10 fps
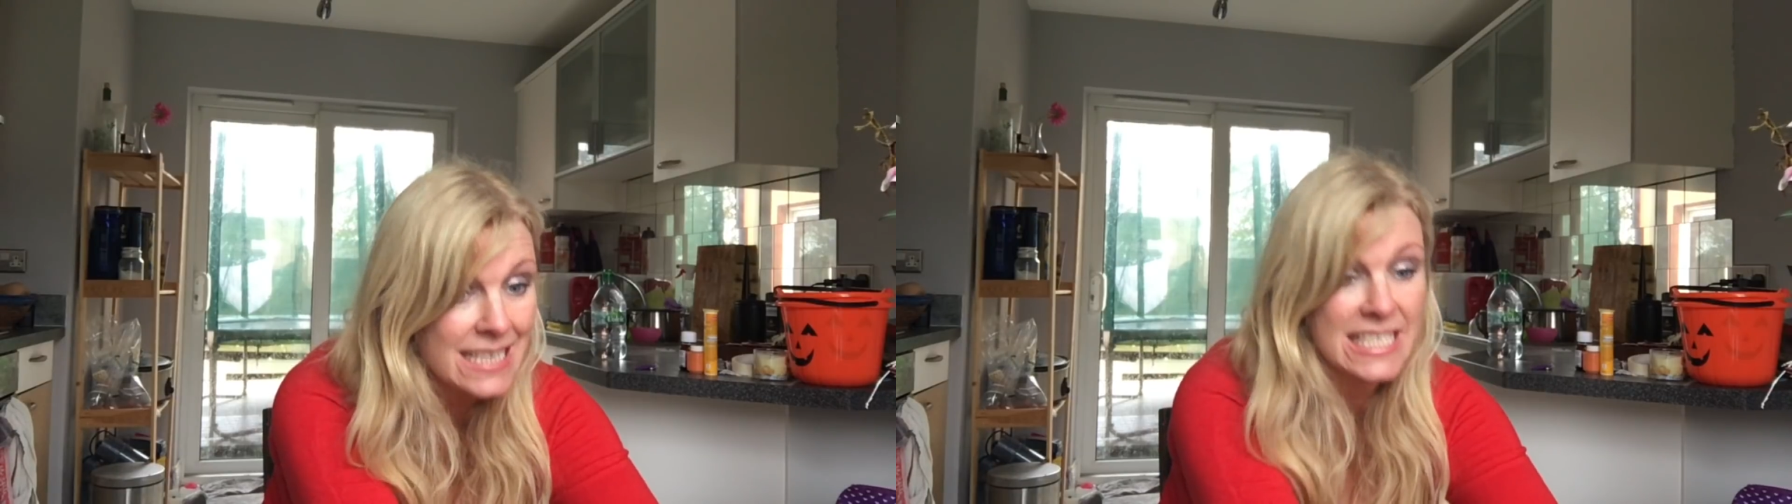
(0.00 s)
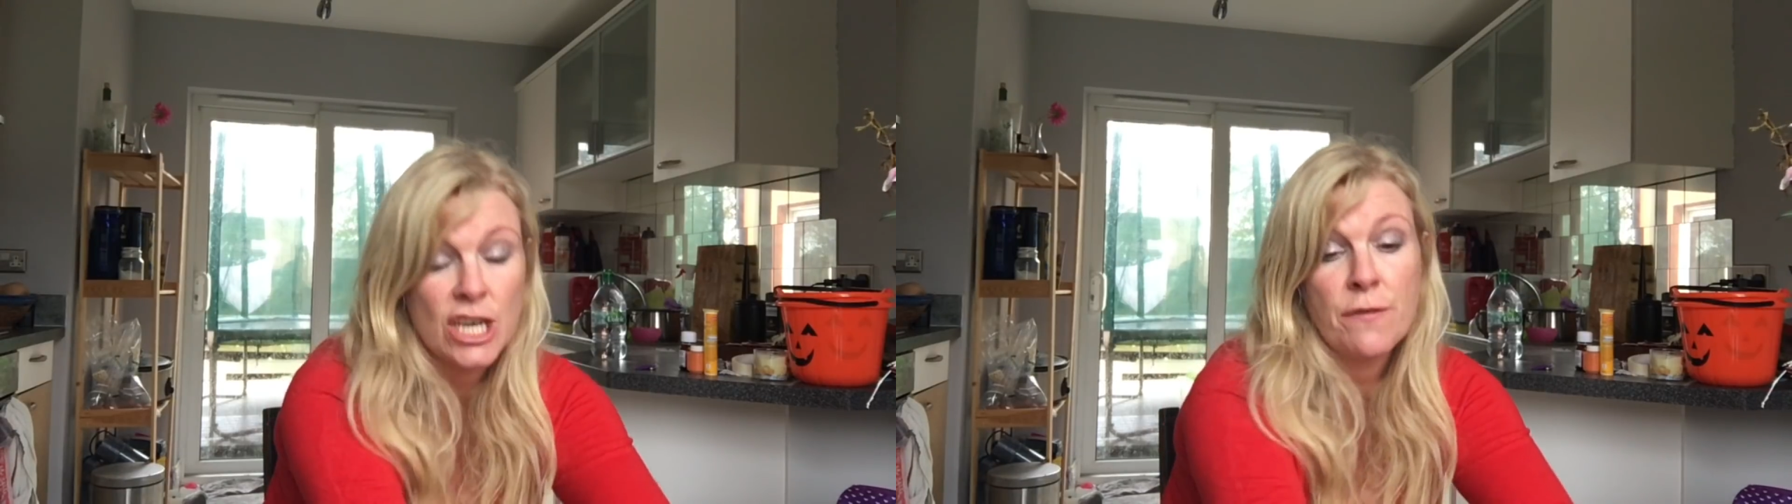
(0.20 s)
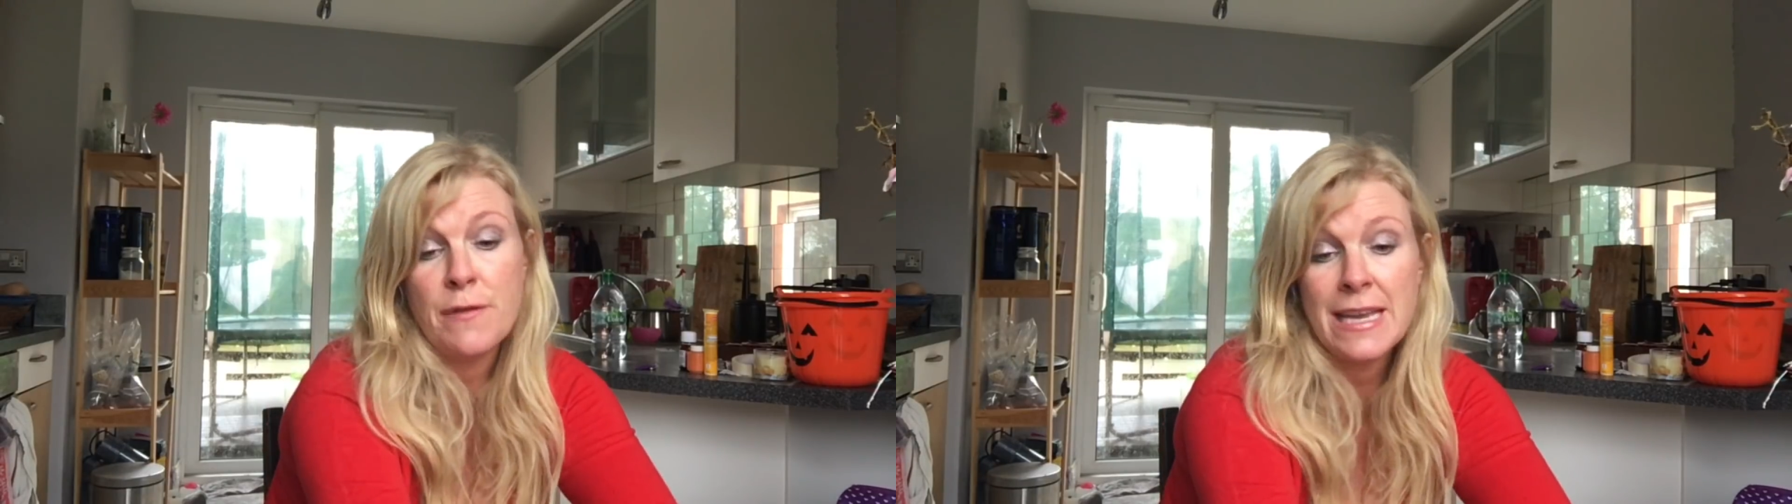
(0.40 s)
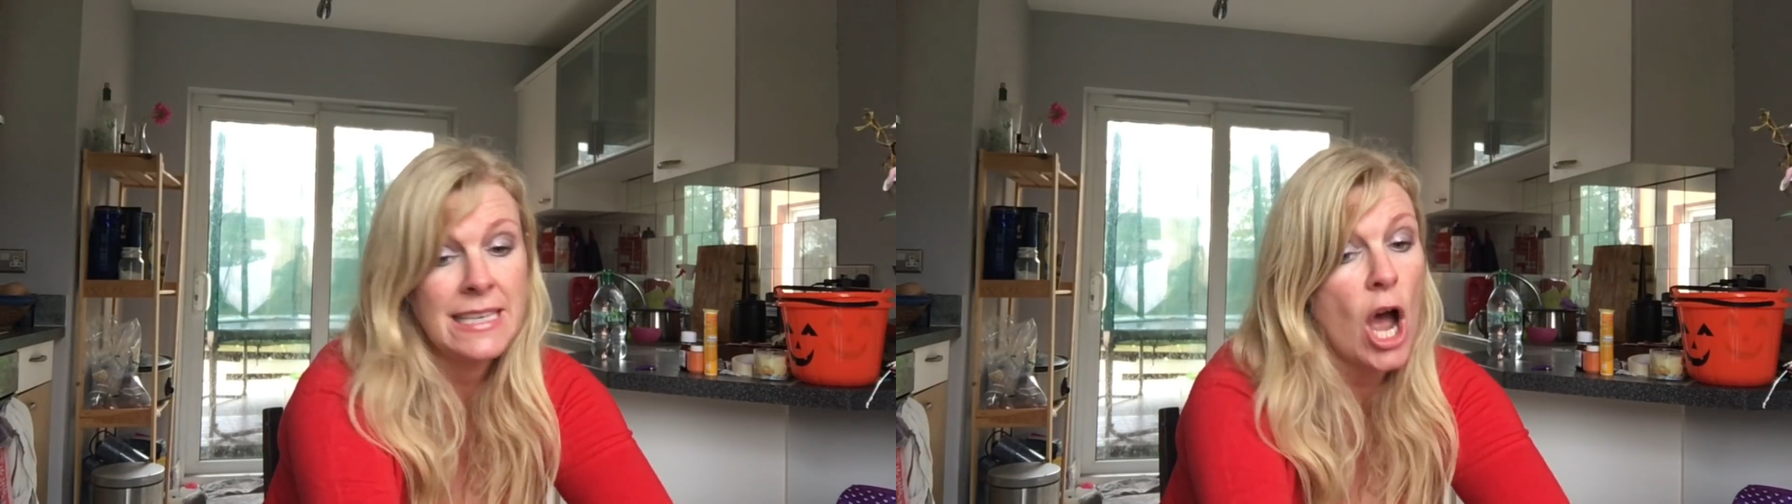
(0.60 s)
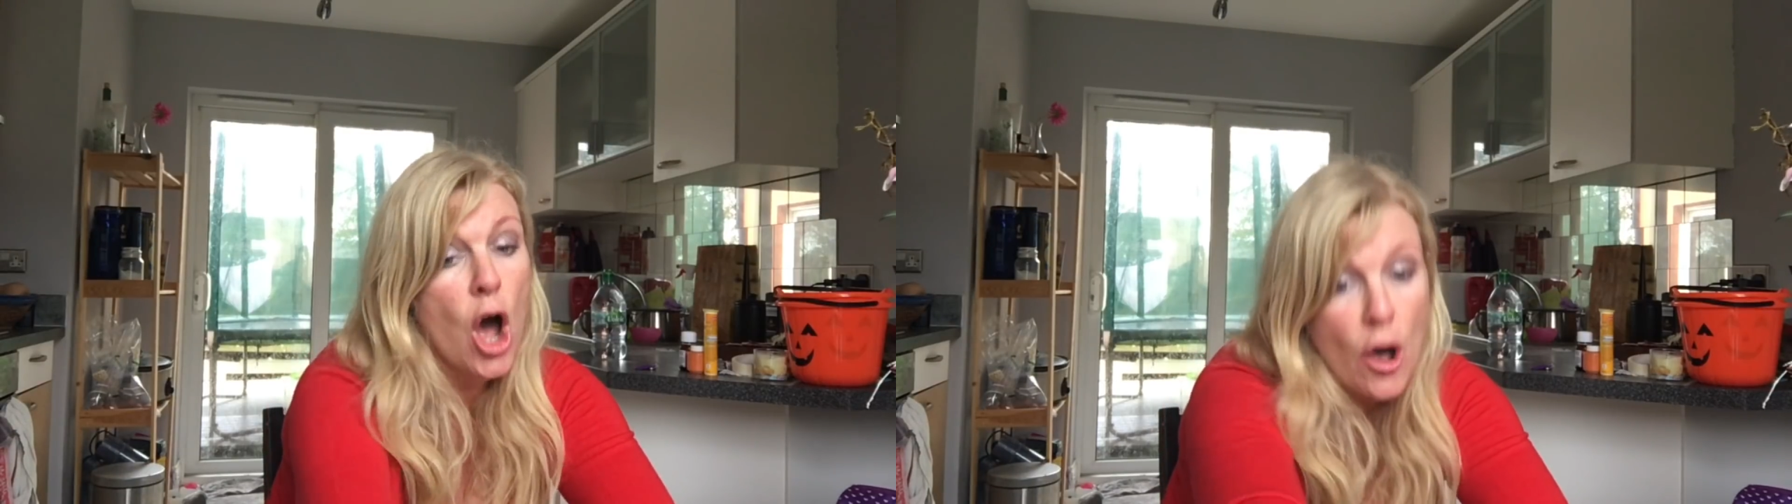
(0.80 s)
Take your feet
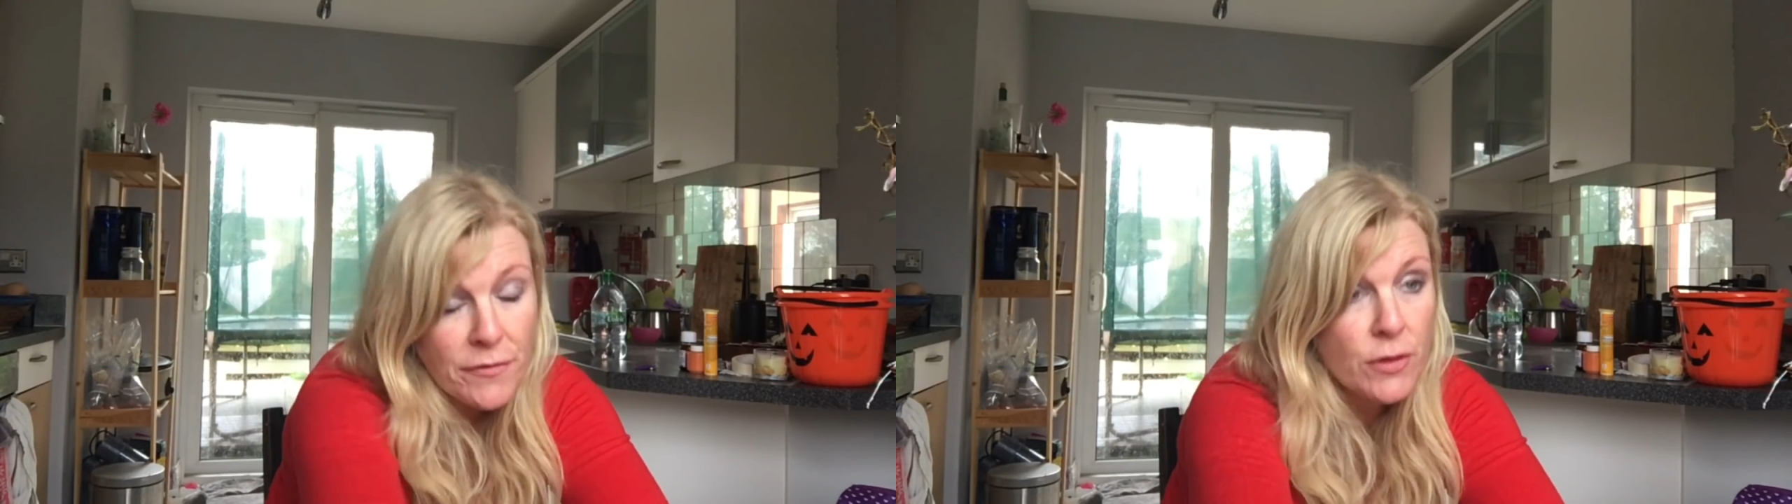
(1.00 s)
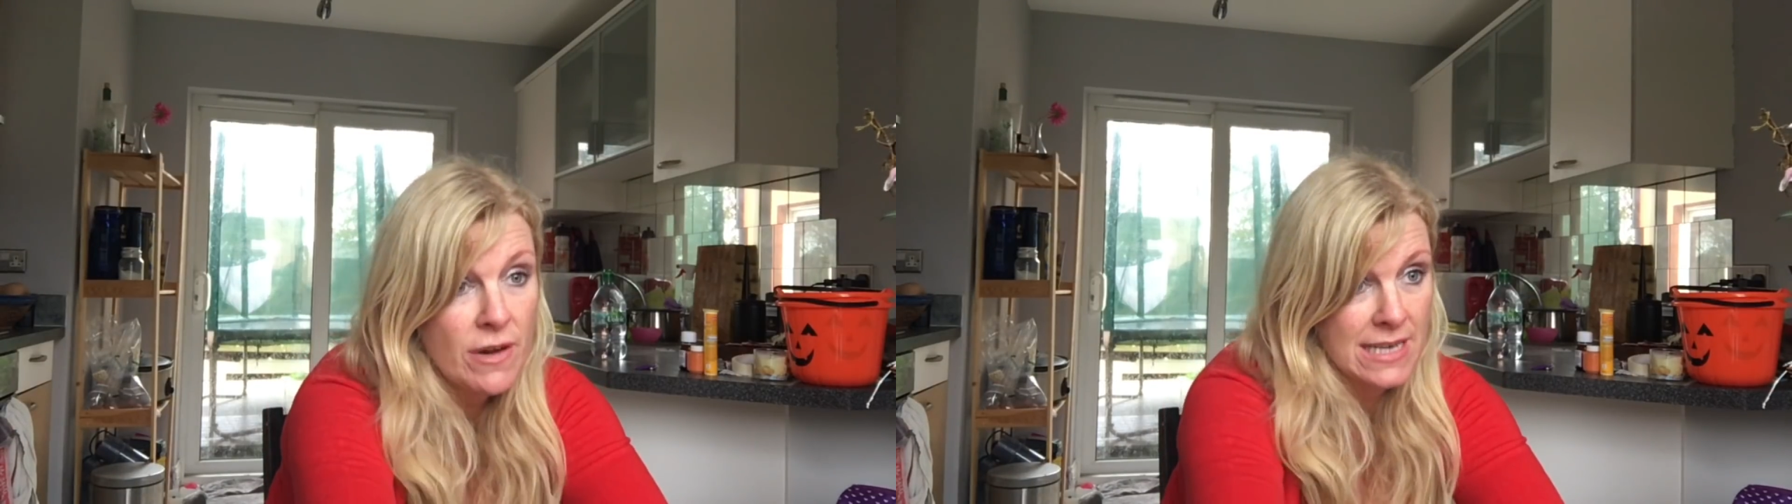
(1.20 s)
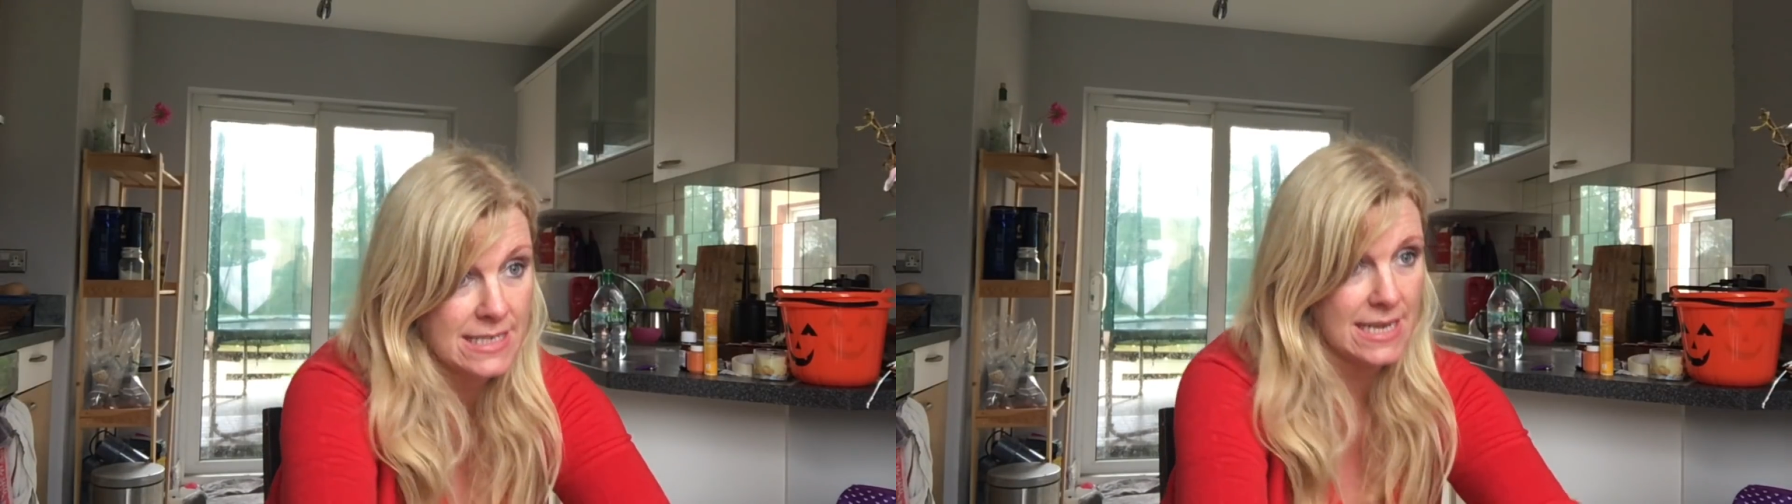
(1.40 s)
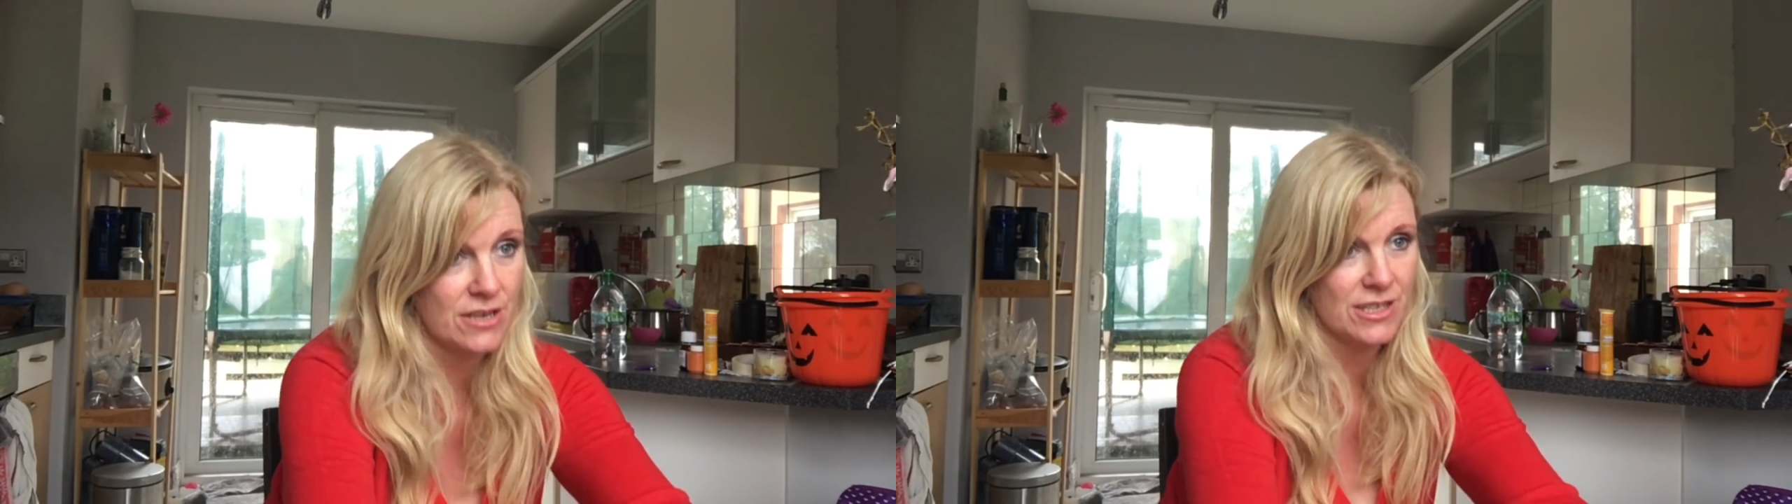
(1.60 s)
off the radiator.